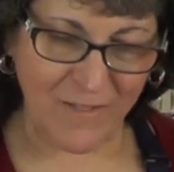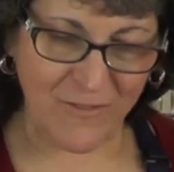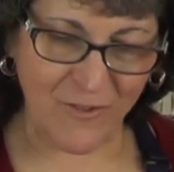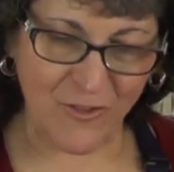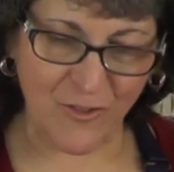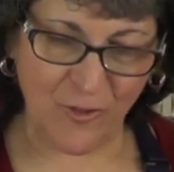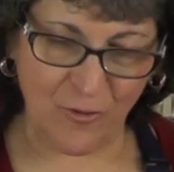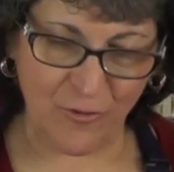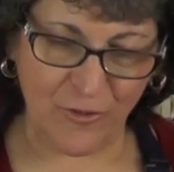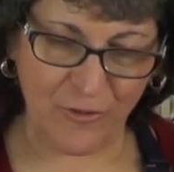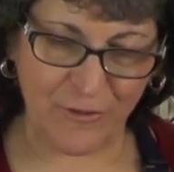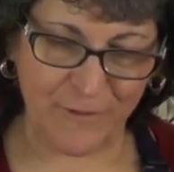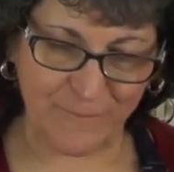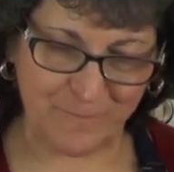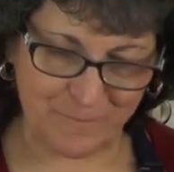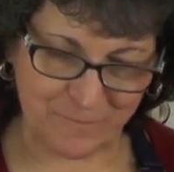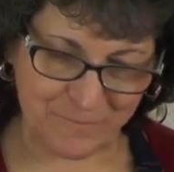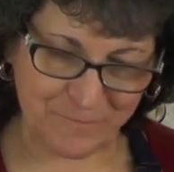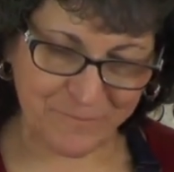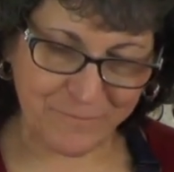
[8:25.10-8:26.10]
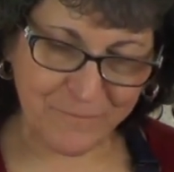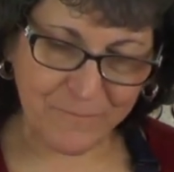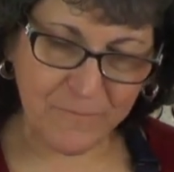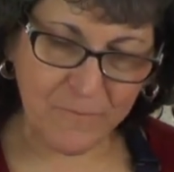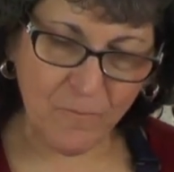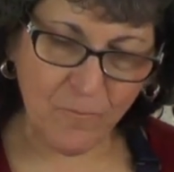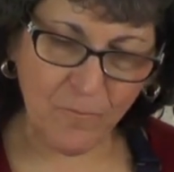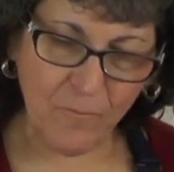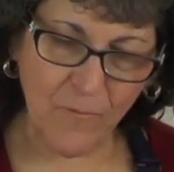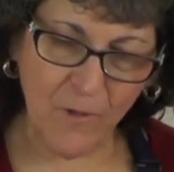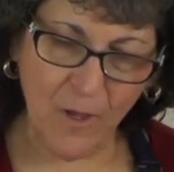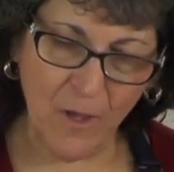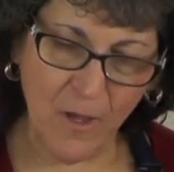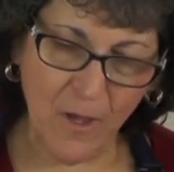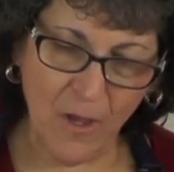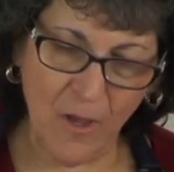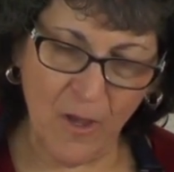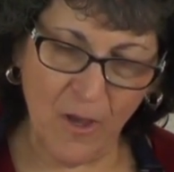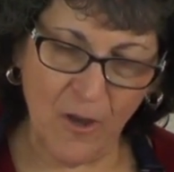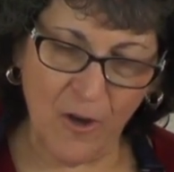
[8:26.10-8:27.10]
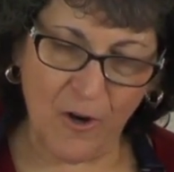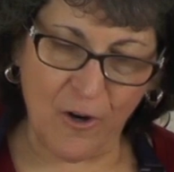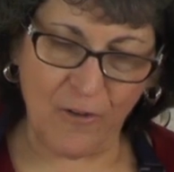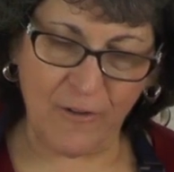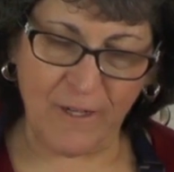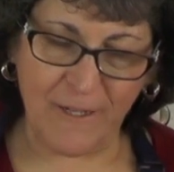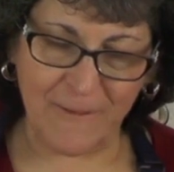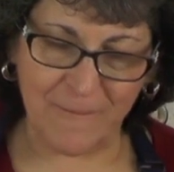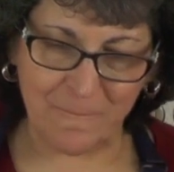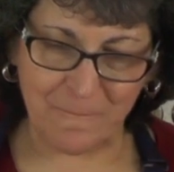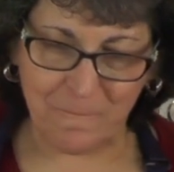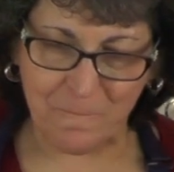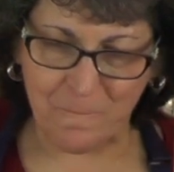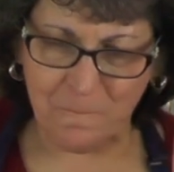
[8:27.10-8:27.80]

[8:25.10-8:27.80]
So good. All right.